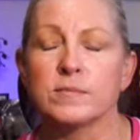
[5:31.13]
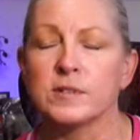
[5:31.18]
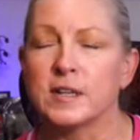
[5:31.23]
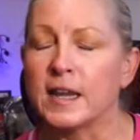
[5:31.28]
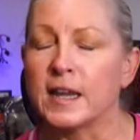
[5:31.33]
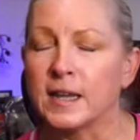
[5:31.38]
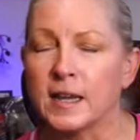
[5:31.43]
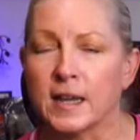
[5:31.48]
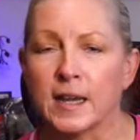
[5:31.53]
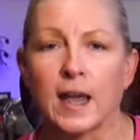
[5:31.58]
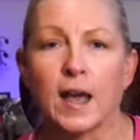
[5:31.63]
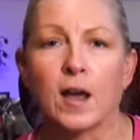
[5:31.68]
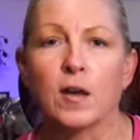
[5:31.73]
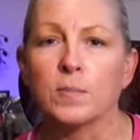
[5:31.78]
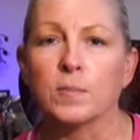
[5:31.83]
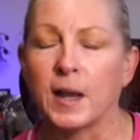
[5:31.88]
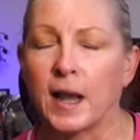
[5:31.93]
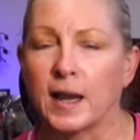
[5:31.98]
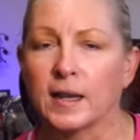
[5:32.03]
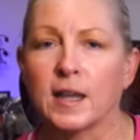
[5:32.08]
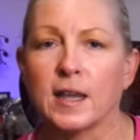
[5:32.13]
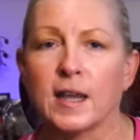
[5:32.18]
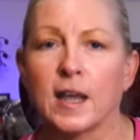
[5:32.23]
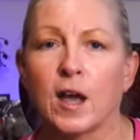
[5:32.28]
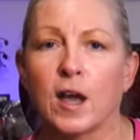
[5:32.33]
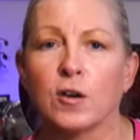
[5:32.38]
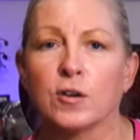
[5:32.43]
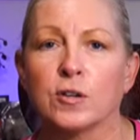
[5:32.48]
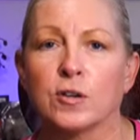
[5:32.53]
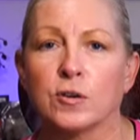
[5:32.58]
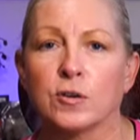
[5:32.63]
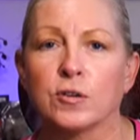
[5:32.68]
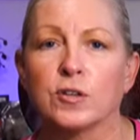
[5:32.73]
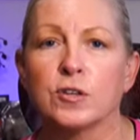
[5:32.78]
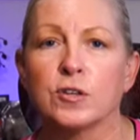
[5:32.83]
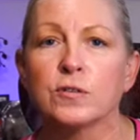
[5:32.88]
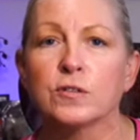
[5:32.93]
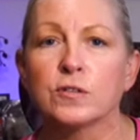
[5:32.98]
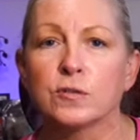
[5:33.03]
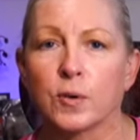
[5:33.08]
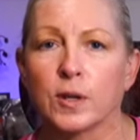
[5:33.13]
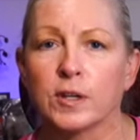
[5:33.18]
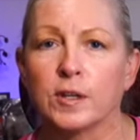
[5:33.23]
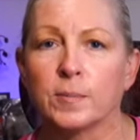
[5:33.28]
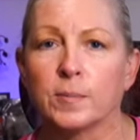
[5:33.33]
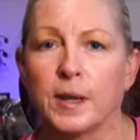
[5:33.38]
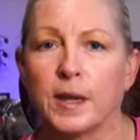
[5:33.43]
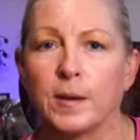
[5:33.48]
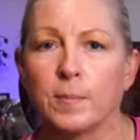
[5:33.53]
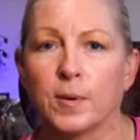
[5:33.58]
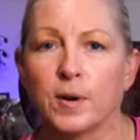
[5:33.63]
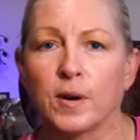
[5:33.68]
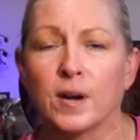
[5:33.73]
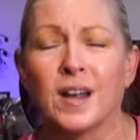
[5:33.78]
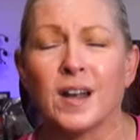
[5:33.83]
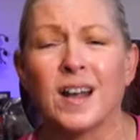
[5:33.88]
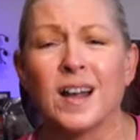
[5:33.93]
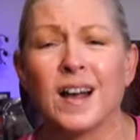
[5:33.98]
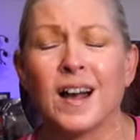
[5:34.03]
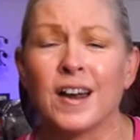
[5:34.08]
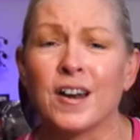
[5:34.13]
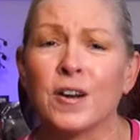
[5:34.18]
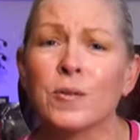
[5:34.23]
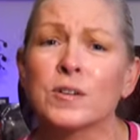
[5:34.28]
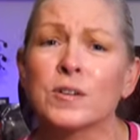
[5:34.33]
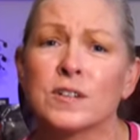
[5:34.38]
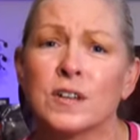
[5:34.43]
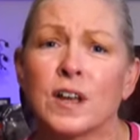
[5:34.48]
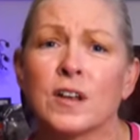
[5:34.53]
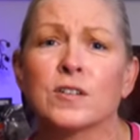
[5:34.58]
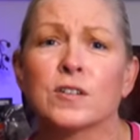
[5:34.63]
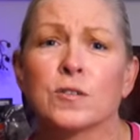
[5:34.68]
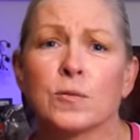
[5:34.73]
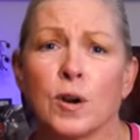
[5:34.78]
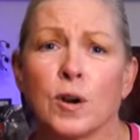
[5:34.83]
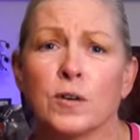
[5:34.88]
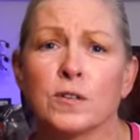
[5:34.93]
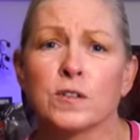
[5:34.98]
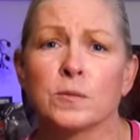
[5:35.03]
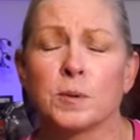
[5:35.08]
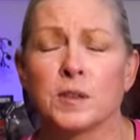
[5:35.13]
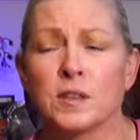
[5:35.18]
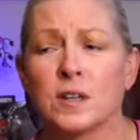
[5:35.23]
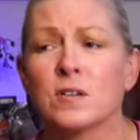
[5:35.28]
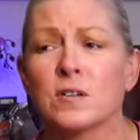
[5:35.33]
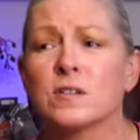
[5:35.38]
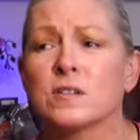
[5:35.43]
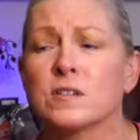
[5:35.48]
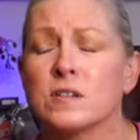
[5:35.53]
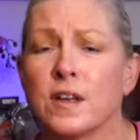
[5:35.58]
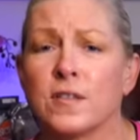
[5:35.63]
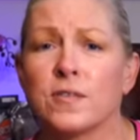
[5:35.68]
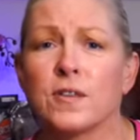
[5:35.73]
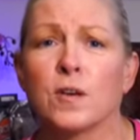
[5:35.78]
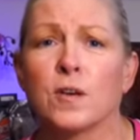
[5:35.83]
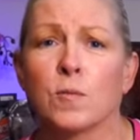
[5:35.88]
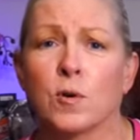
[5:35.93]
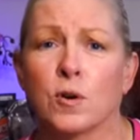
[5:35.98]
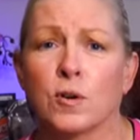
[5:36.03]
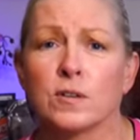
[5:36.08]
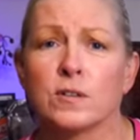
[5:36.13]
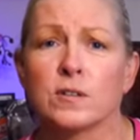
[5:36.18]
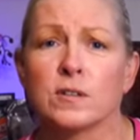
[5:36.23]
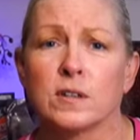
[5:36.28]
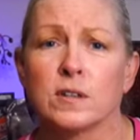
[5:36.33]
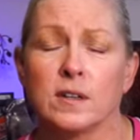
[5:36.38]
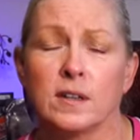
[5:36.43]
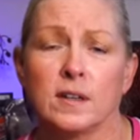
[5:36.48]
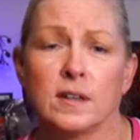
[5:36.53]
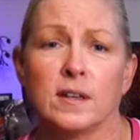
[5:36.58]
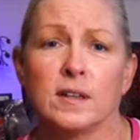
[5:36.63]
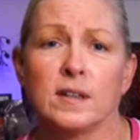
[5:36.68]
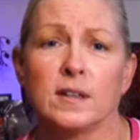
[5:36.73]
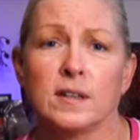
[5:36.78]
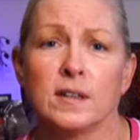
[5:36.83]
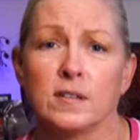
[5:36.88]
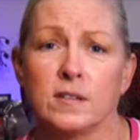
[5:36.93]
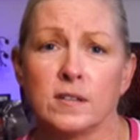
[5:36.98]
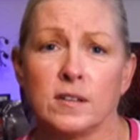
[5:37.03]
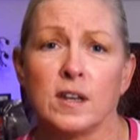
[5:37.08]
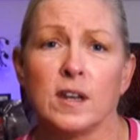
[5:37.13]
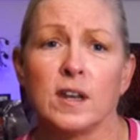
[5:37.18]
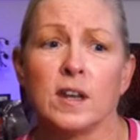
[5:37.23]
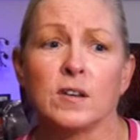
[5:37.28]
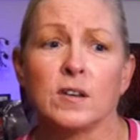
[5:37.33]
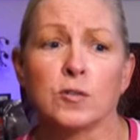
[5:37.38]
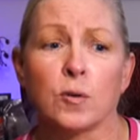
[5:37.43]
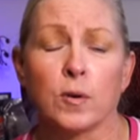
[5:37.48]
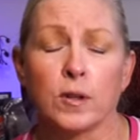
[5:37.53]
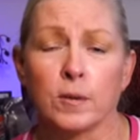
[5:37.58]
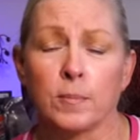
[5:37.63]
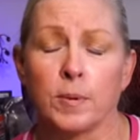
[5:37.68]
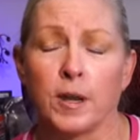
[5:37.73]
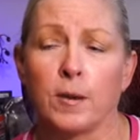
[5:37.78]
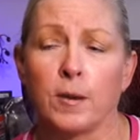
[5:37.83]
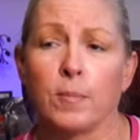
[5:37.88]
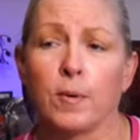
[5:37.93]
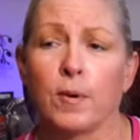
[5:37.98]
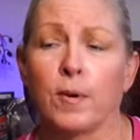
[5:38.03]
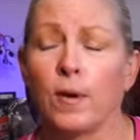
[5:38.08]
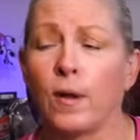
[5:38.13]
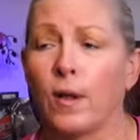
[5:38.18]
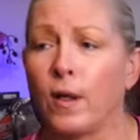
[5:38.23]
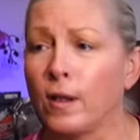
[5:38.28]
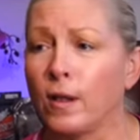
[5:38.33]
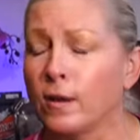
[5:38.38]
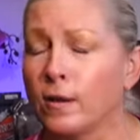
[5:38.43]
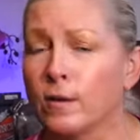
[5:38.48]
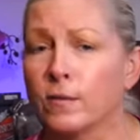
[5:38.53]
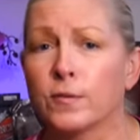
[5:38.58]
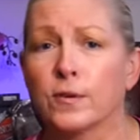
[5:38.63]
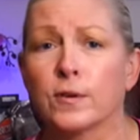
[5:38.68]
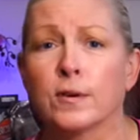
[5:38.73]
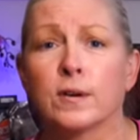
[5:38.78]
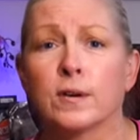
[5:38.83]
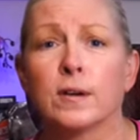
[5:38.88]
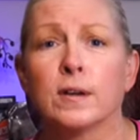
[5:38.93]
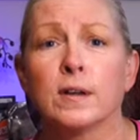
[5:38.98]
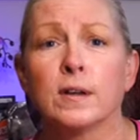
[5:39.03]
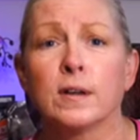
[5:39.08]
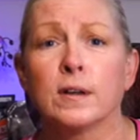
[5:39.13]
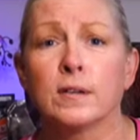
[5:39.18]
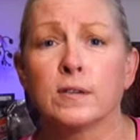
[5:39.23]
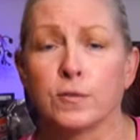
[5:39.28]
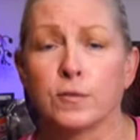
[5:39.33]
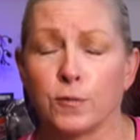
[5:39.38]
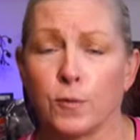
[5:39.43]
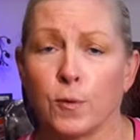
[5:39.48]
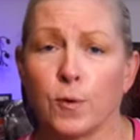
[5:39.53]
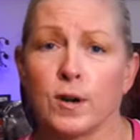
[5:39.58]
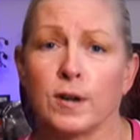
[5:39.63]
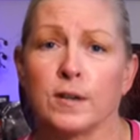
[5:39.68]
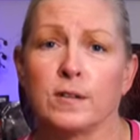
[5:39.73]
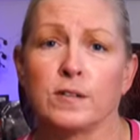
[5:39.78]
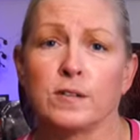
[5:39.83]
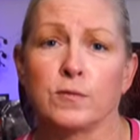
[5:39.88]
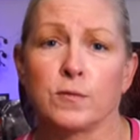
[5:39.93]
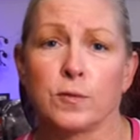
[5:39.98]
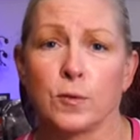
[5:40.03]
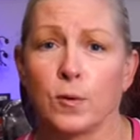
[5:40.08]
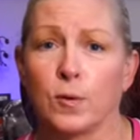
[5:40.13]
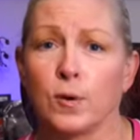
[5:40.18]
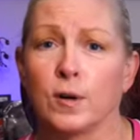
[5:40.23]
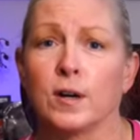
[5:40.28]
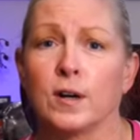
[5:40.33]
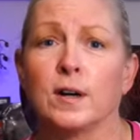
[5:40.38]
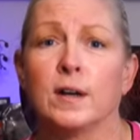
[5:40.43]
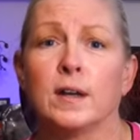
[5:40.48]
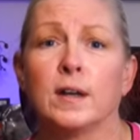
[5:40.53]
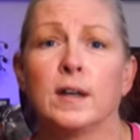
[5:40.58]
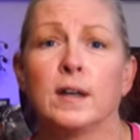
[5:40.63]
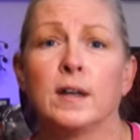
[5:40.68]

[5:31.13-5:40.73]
taking out, packing out your used toilet paper. I know it sounds gross, but there is nothing worse than seeing toilet paper all over the forest floor